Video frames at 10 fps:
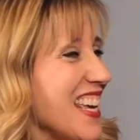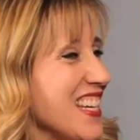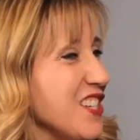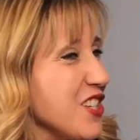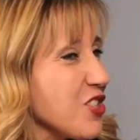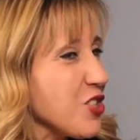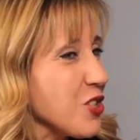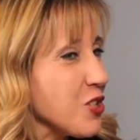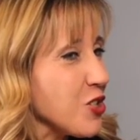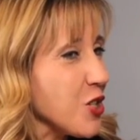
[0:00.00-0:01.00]
in
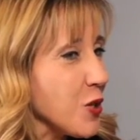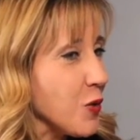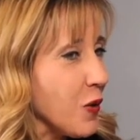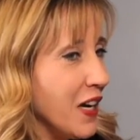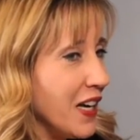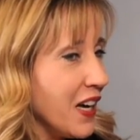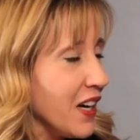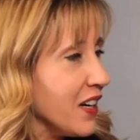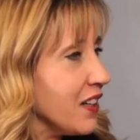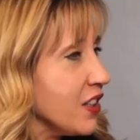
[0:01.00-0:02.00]
addition to,
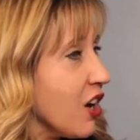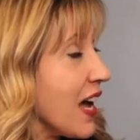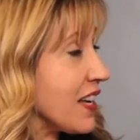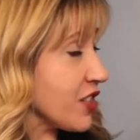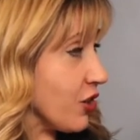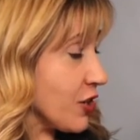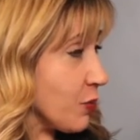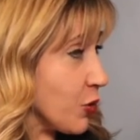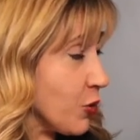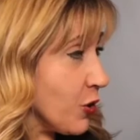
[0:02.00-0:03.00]
uh, as an
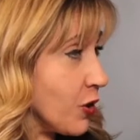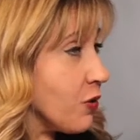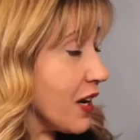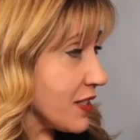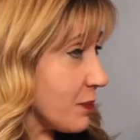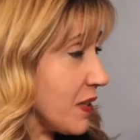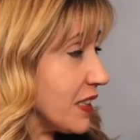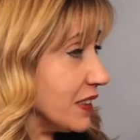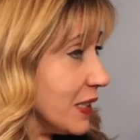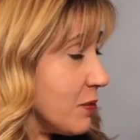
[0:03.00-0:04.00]
entrepreneur, us being
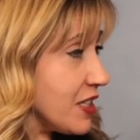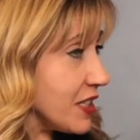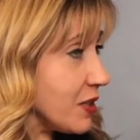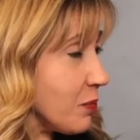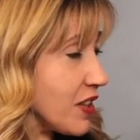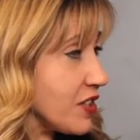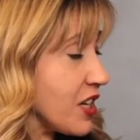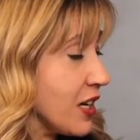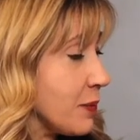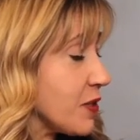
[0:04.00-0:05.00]
limited by the
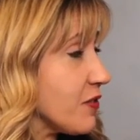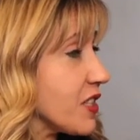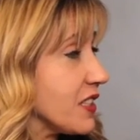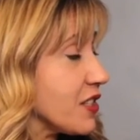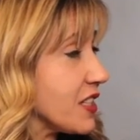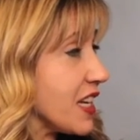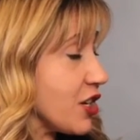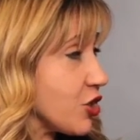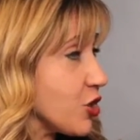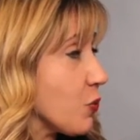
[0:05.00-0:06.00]
types of
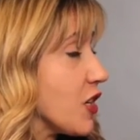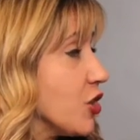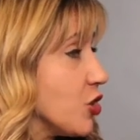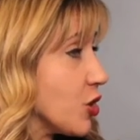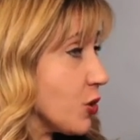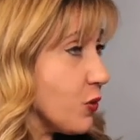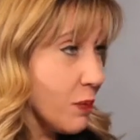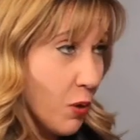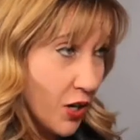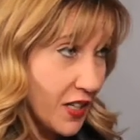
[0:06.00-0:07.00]
solicitations we can do and
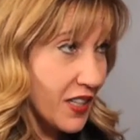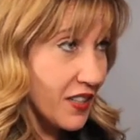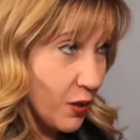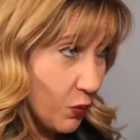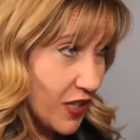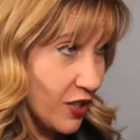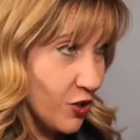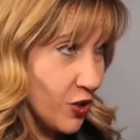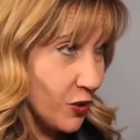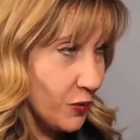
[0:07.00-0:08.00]
marketing that we can
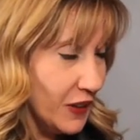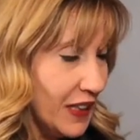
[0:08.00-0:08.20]
do,